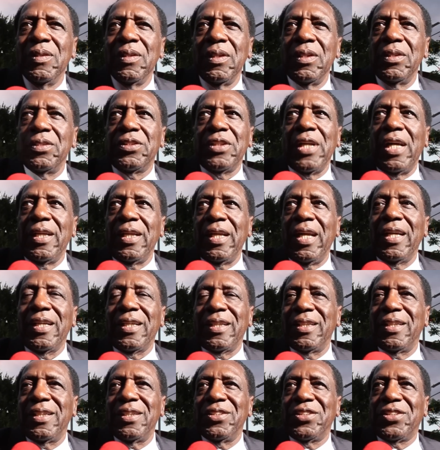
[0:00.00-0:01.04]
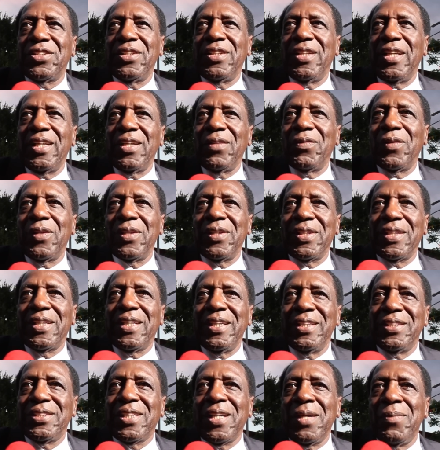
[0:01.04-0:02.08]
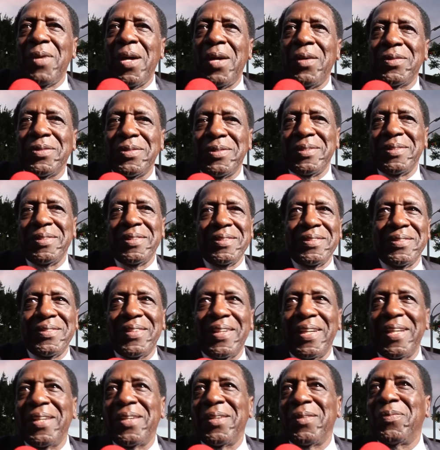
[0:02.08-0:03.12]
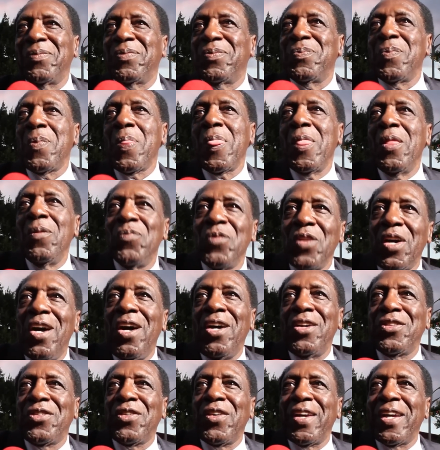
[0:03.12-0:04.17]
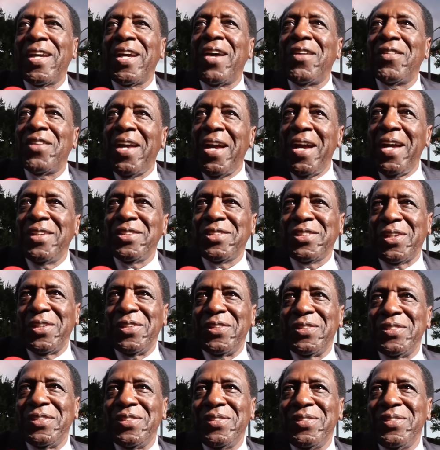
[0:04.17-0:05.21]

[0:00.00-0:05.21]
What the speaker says: It's not like it is today where the kids come out and they get a contract out of high school.